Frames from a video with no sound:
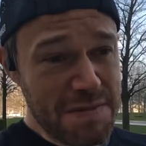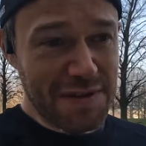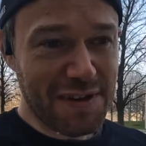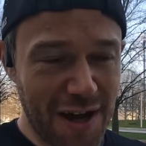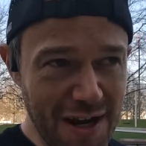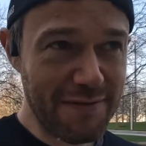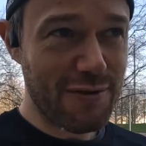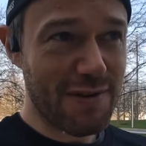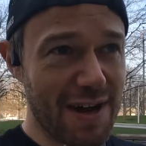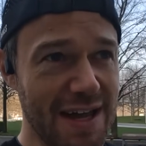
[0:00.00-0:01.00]
was kind of all
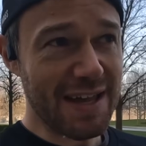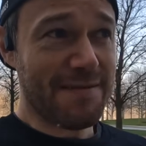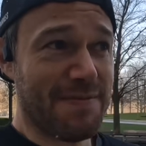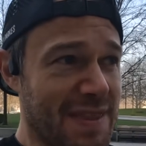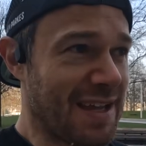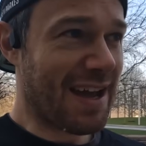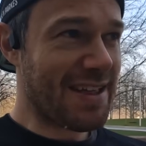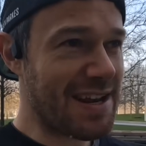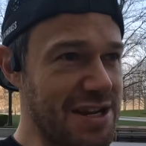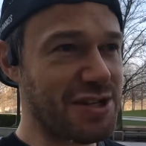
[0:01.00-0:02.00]
right. And
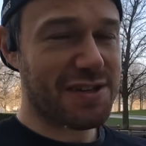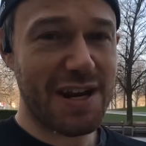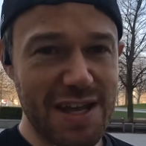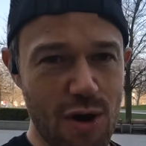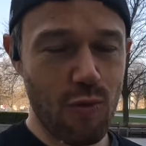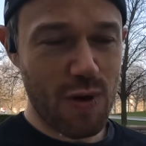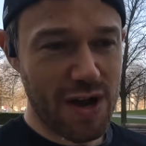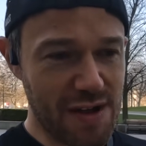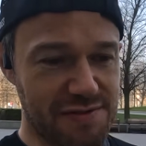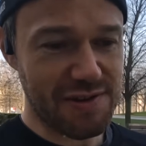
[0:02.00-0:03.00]
then it just kind of got
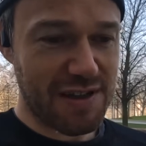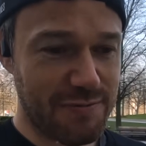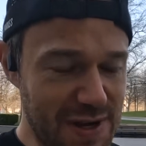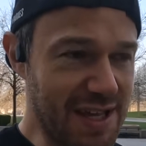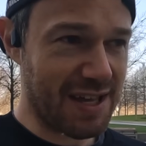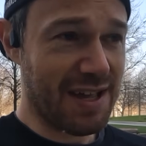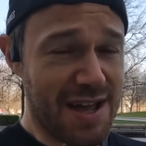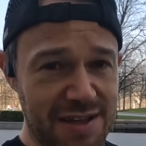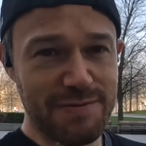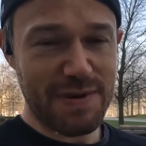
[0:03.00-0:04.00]
worse throughout the week.
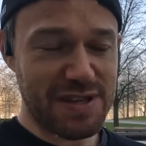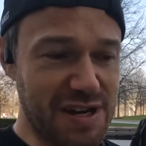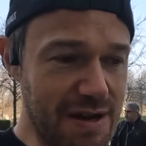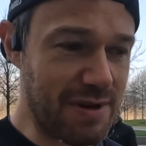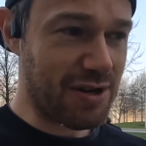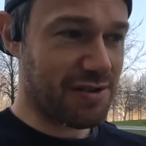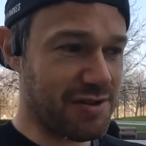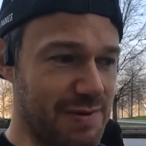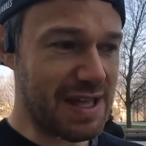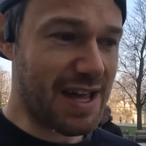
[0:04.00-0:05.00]
So by the time I got to the
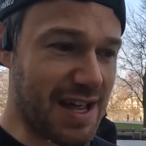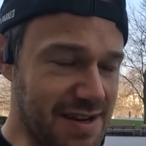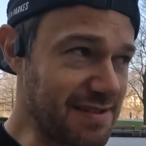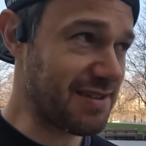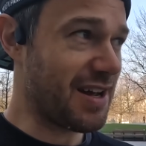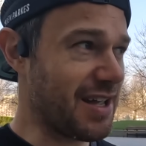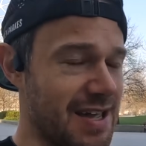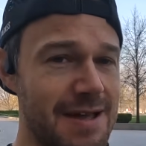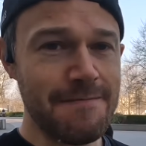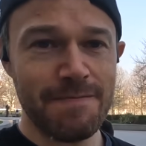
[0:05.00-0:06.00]
weekend, I was like,
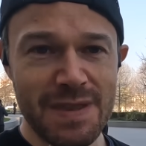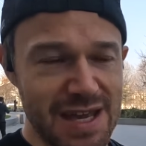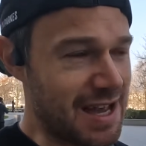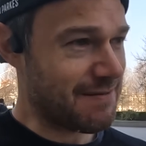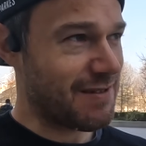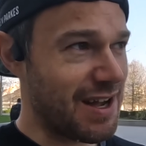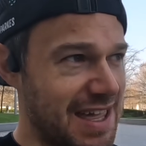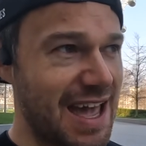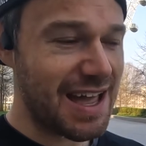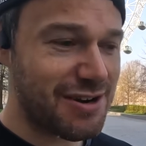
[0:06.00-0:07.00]
yeah, I
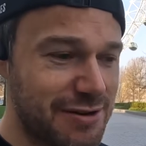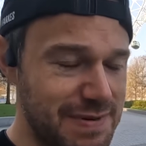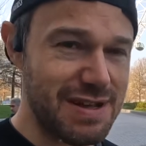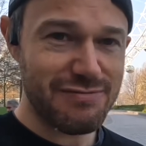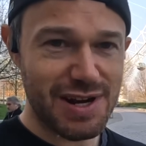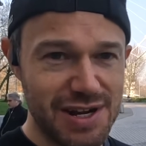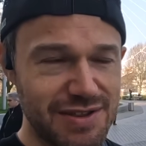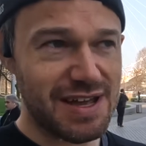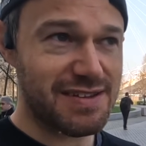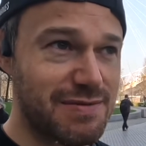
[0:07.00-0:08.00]
cannot be running on
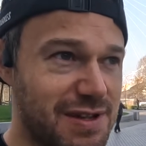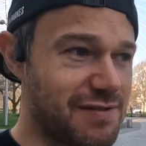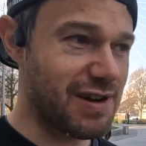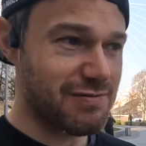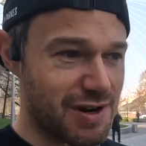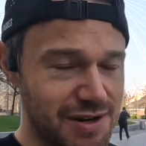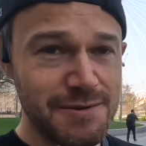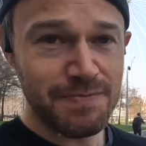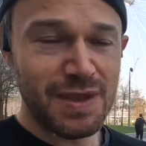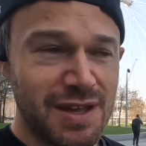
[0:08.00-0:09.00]
that. Something is very wrong.
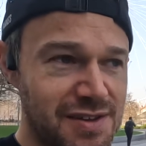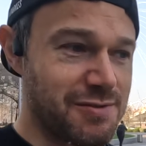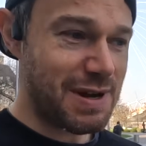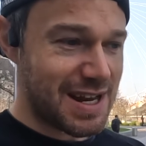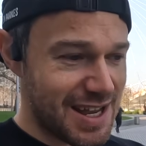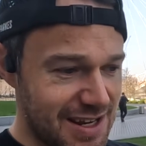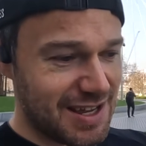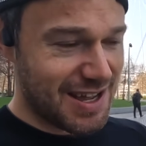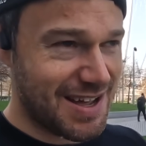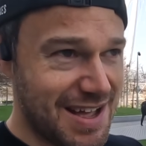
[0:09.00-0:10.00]
So went in
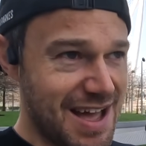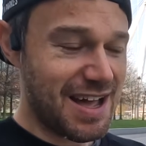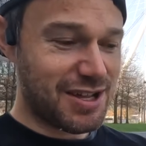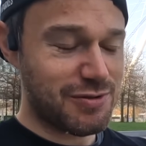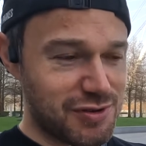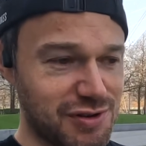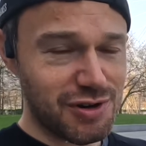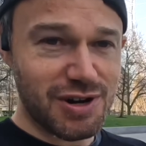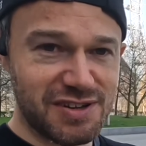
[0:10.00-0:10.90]
and saw a